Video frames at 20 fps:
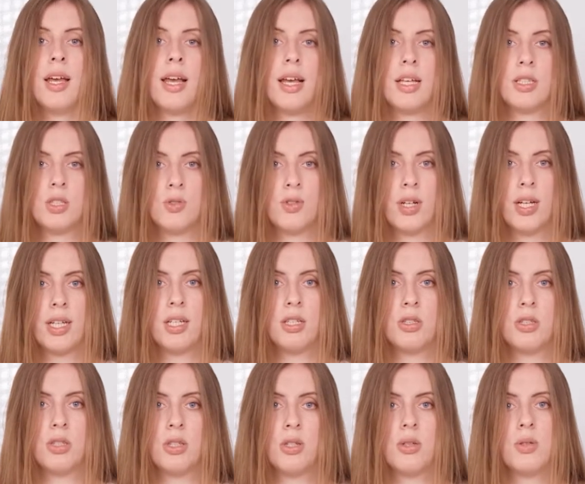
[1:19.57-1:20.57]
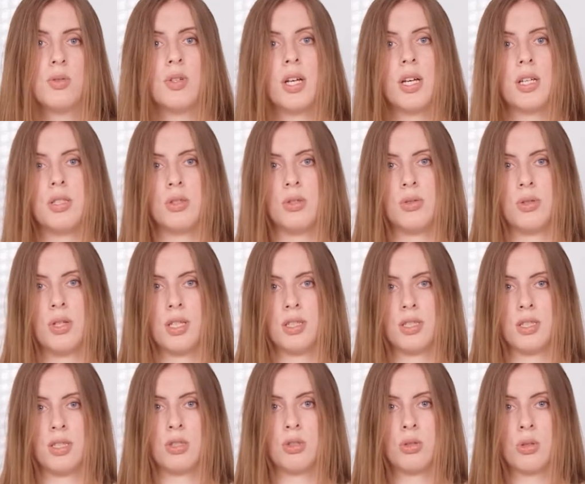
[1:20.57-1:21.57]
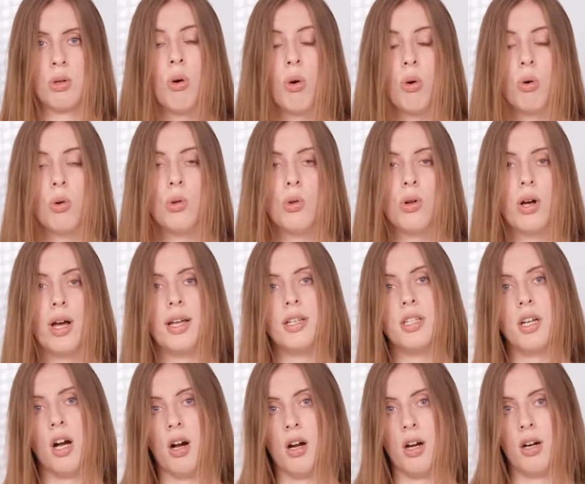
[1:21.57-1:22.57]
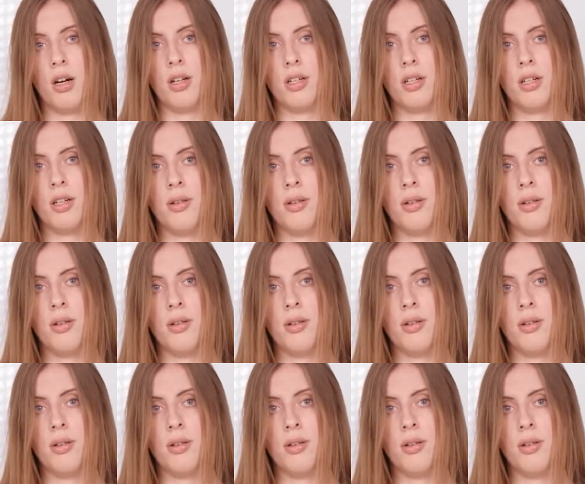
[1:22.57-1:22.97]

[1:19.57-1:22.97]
It's ready to use as soon as it's cool and hard.